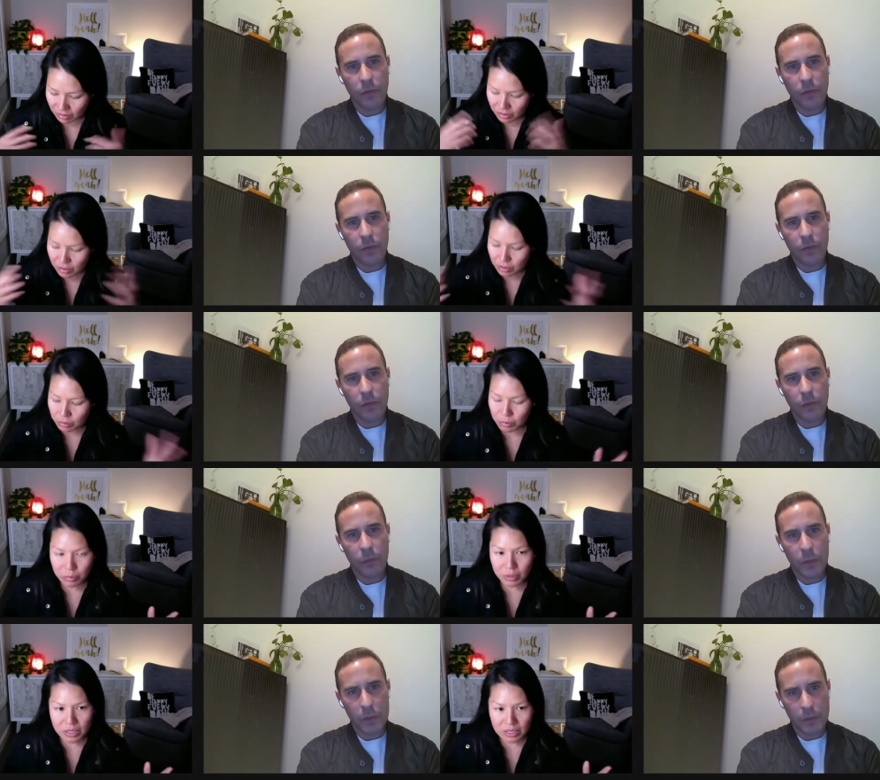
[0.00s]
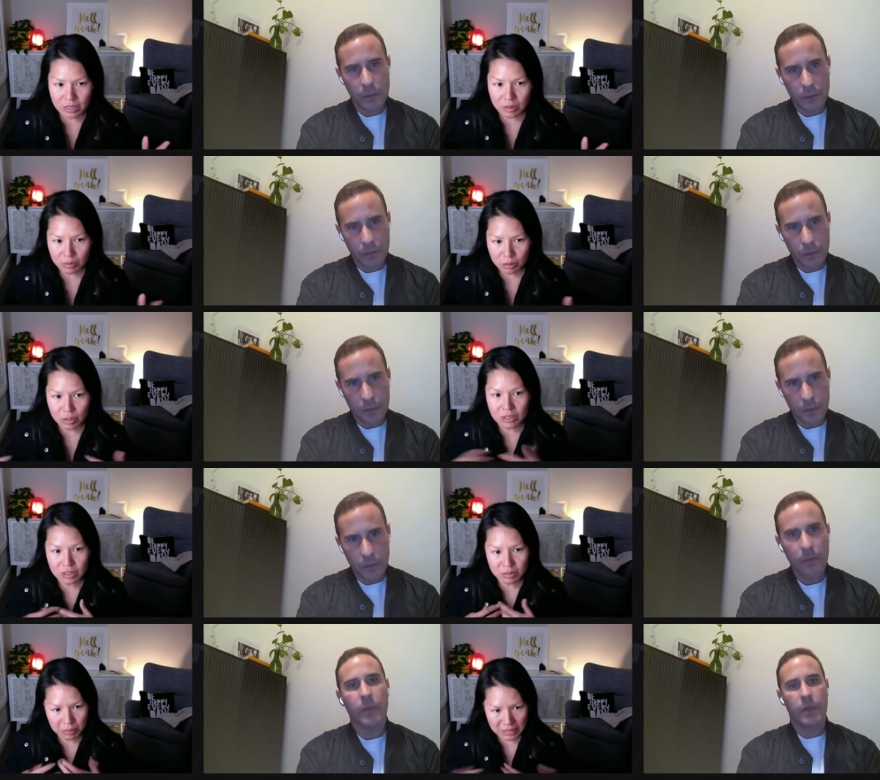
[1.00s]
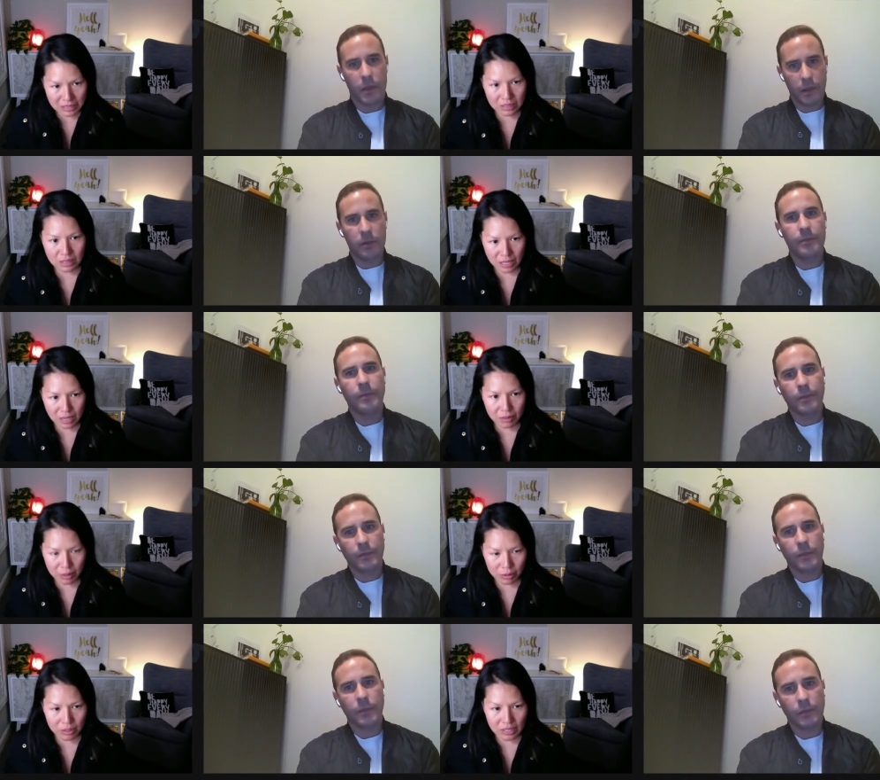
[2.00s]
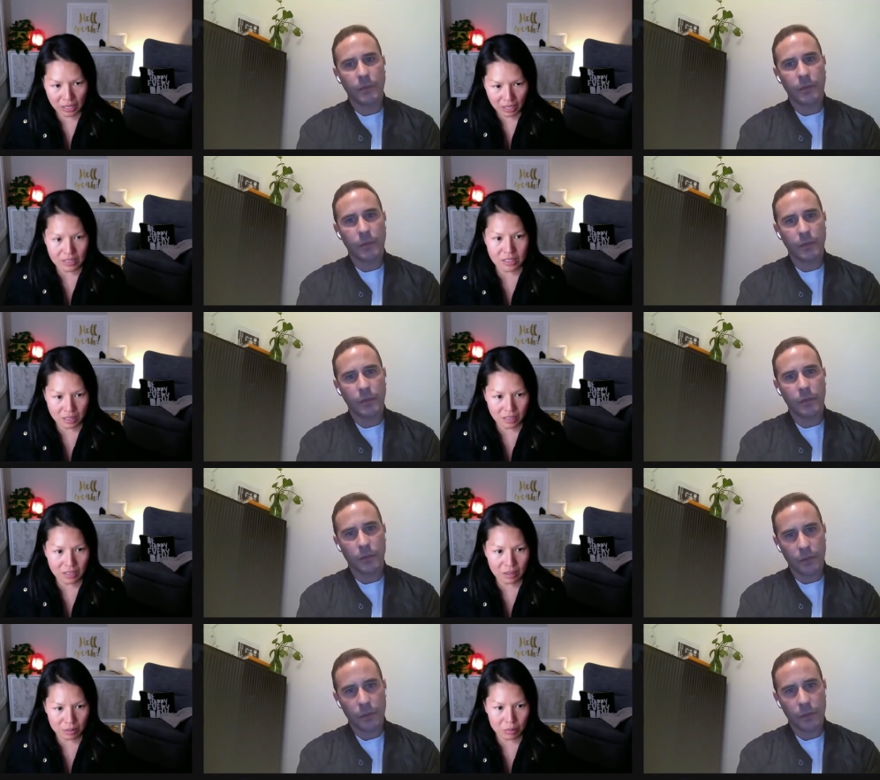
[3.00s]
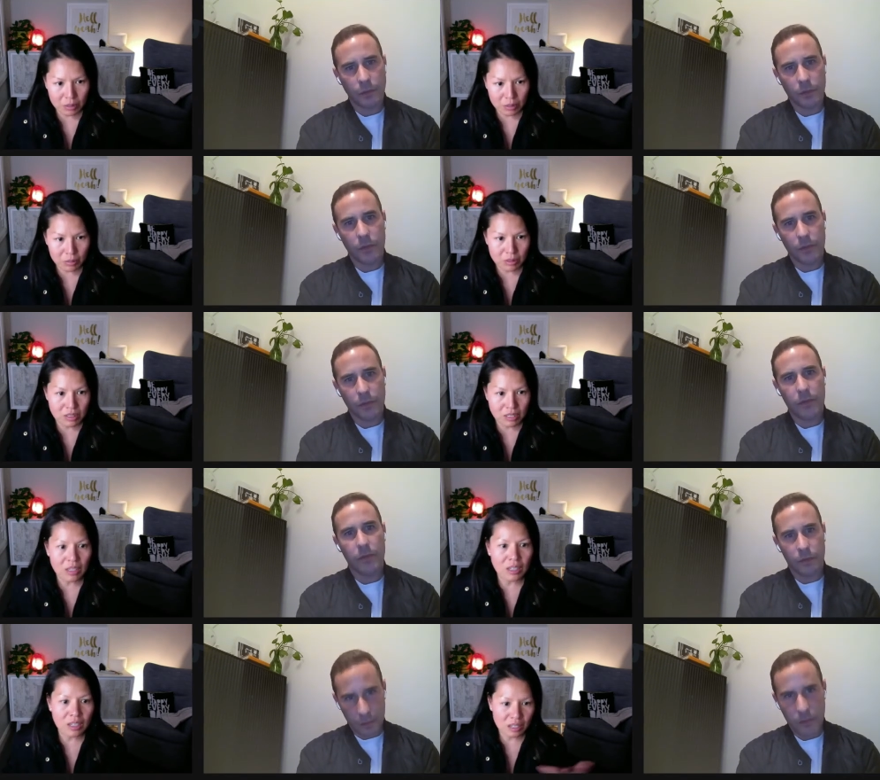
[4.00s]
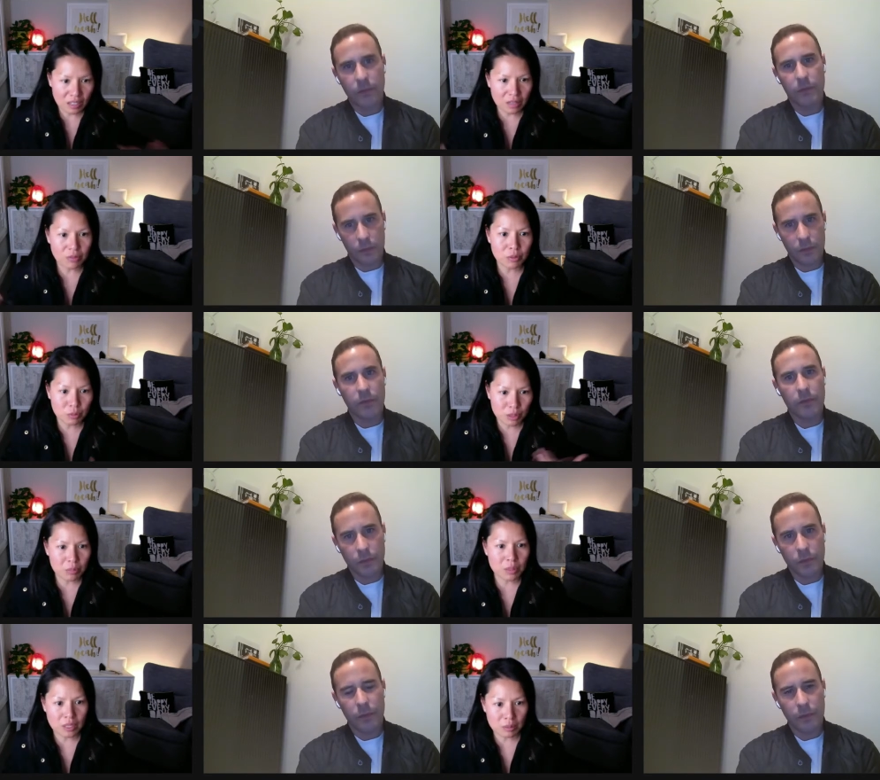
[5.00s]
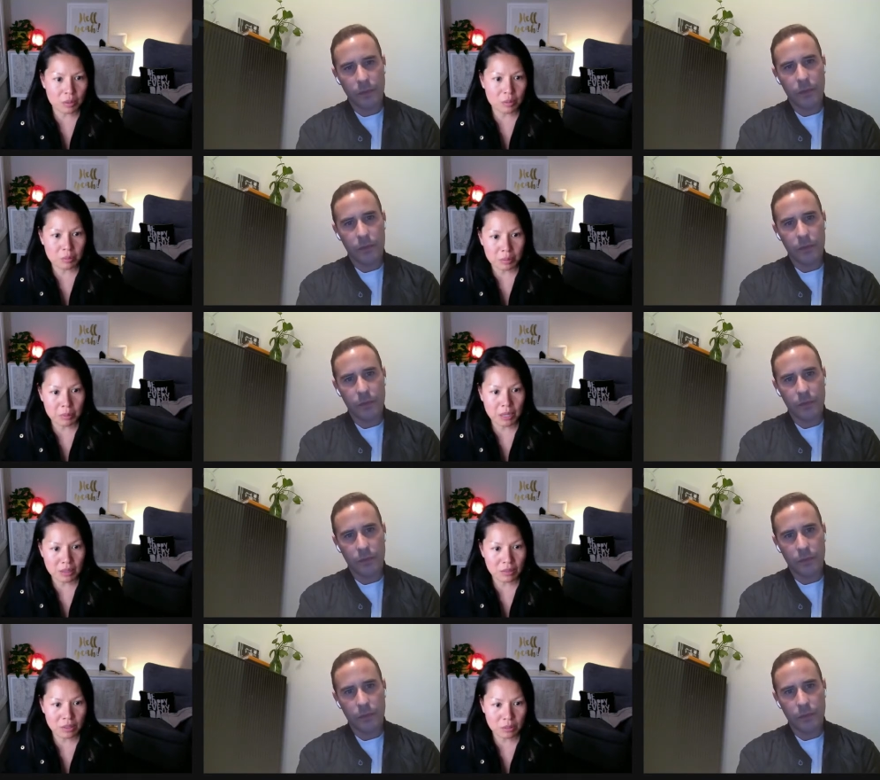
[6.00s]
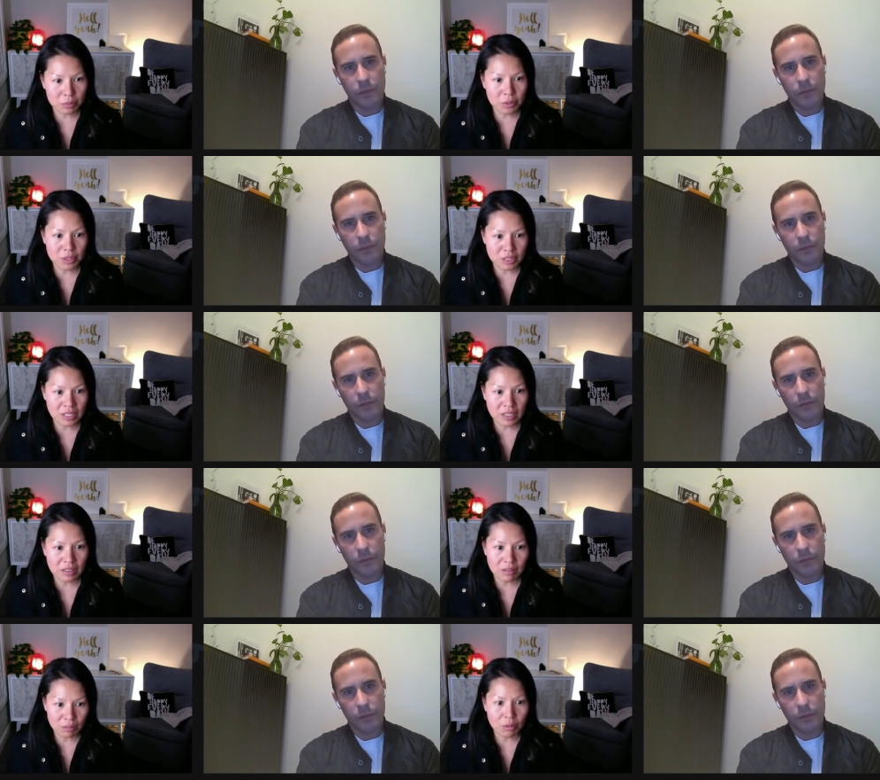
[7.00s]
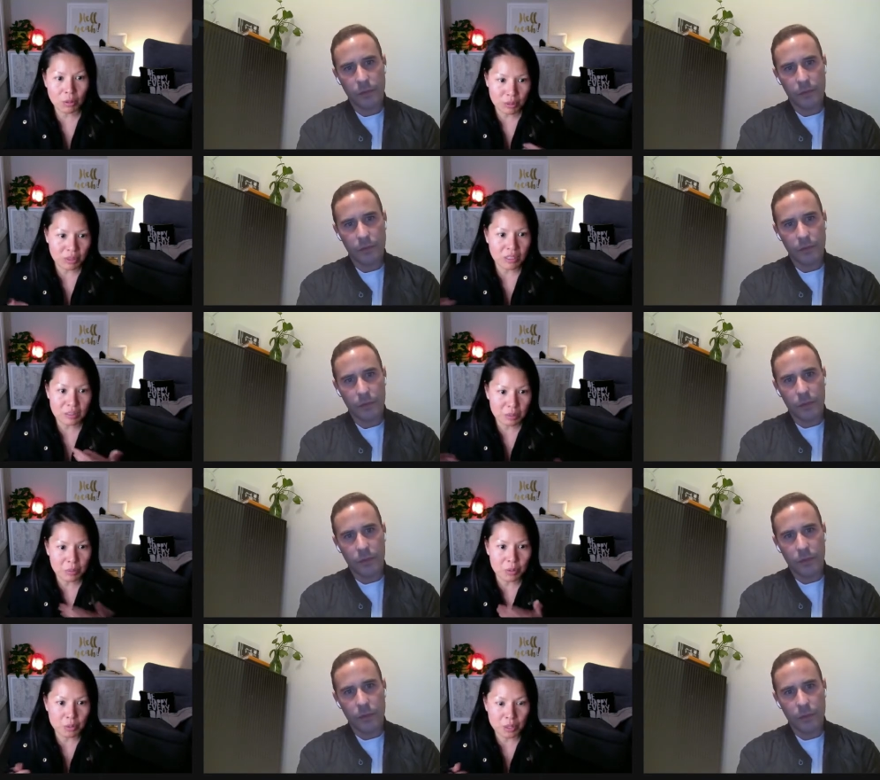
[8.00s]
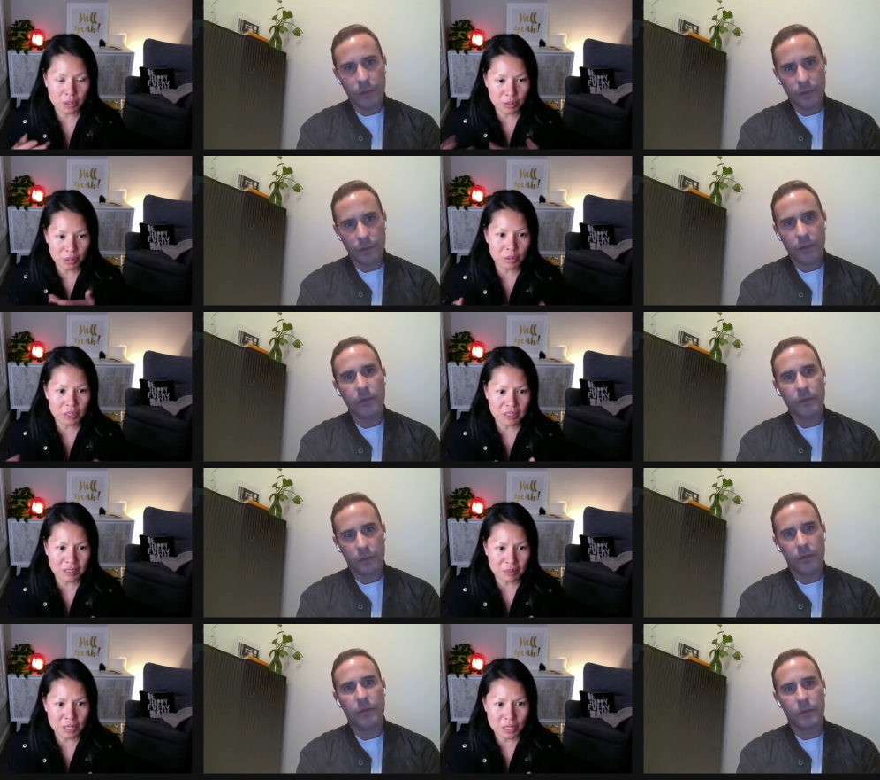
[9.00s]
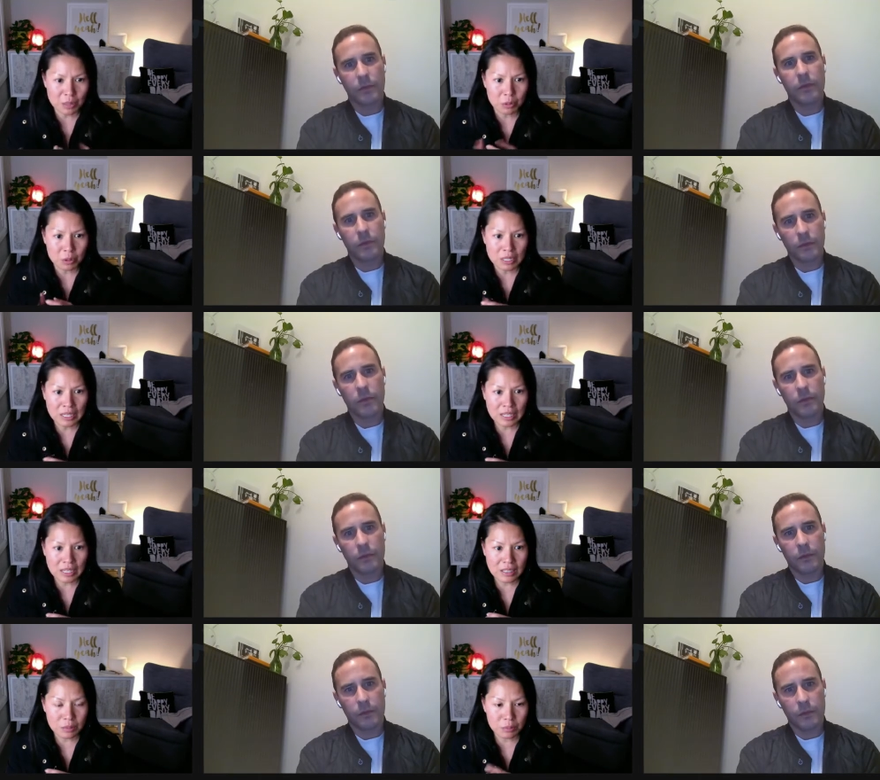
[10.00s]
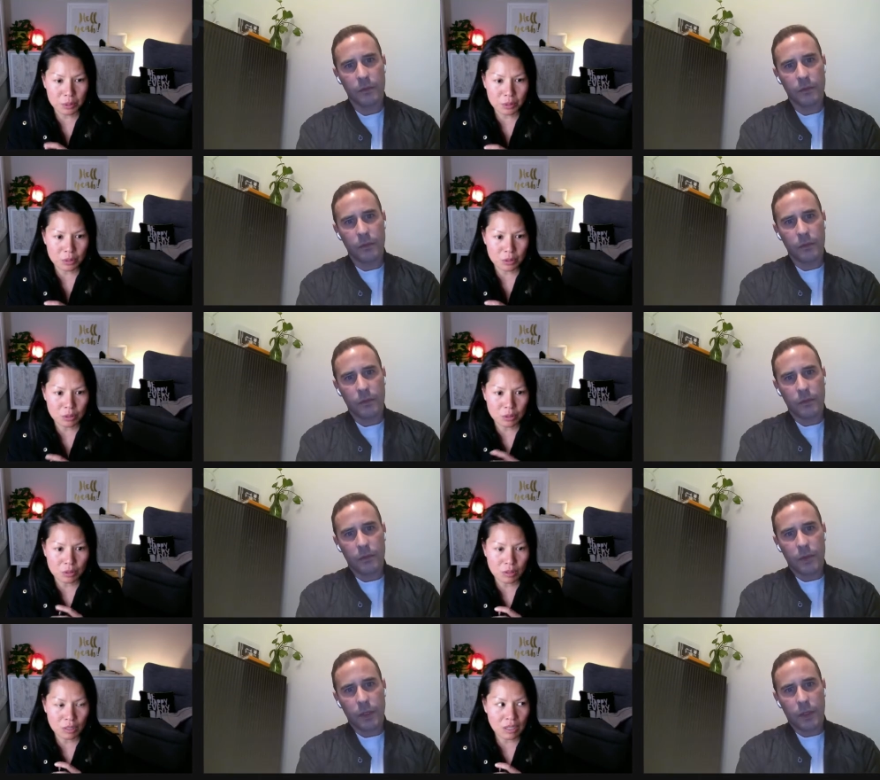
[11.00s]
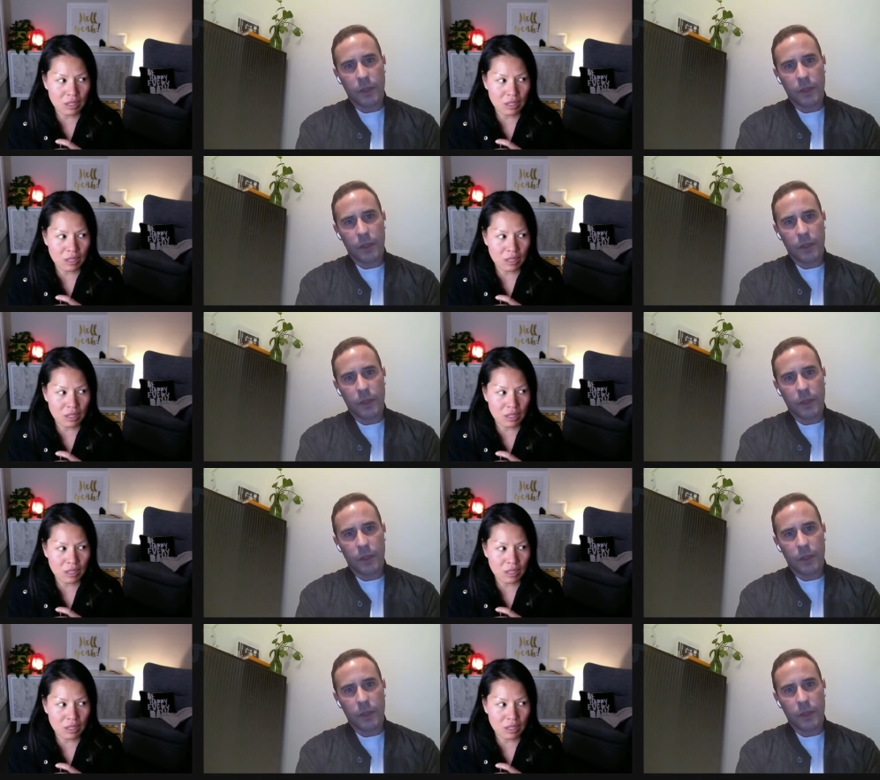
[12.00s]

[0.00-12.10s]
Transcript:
Speaker 1: this is what we're working towards basically having all their cards laid out to be able to say if you want to be able to be part of this project well we need to be able to work with you and it's a much more as opposed to